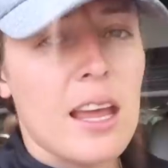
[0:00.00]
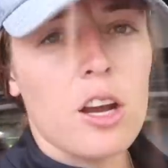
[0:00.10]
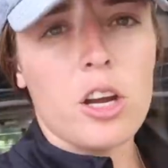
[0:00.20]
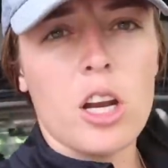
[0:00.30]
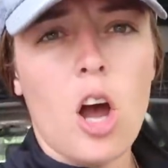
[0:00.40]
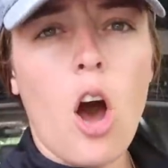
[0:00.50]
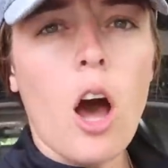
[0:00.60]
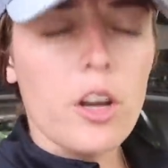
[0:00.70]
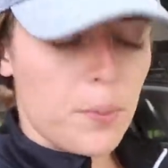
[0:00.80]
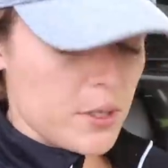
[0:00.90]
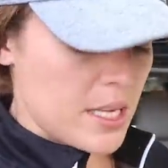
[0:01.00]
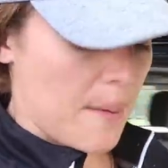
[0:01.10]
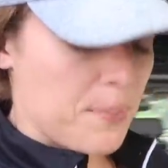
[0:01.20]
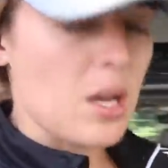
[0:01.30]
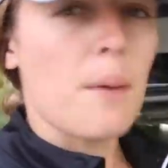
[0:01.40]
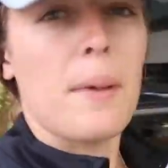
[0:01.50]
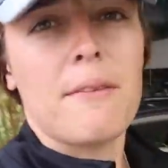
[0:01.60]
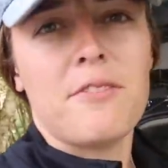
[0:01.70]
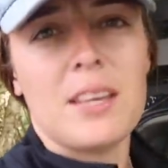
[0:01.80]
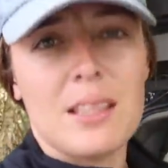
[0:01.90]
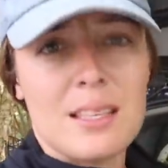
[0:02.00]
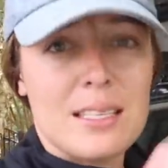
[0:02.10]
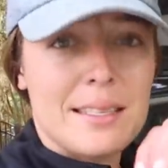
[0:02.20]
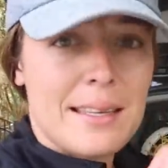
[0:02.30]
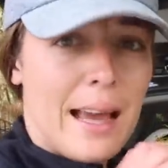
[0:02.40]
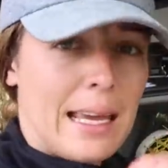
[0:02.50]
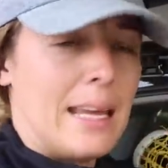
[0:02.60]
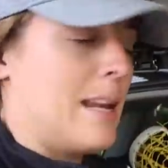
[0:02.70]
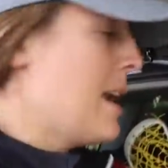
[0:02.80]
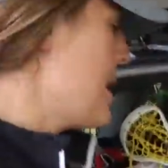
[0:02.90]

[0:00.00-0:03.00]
They are gonna 100% be on my feet the second